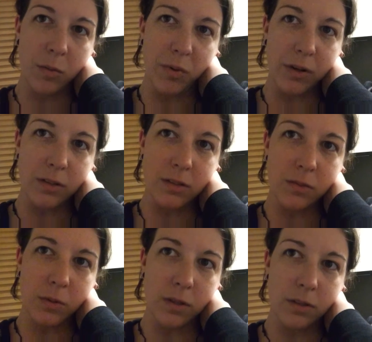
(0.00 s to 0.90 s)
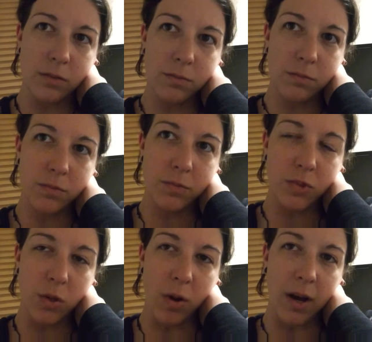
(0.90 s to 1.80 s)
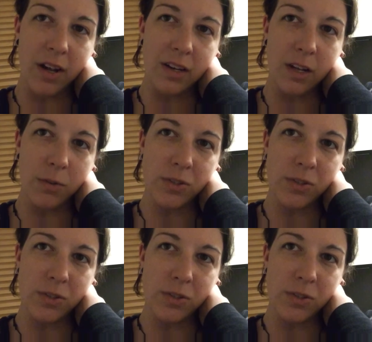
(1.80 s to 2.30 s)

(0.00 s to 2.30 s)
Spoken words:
burns were so hot and they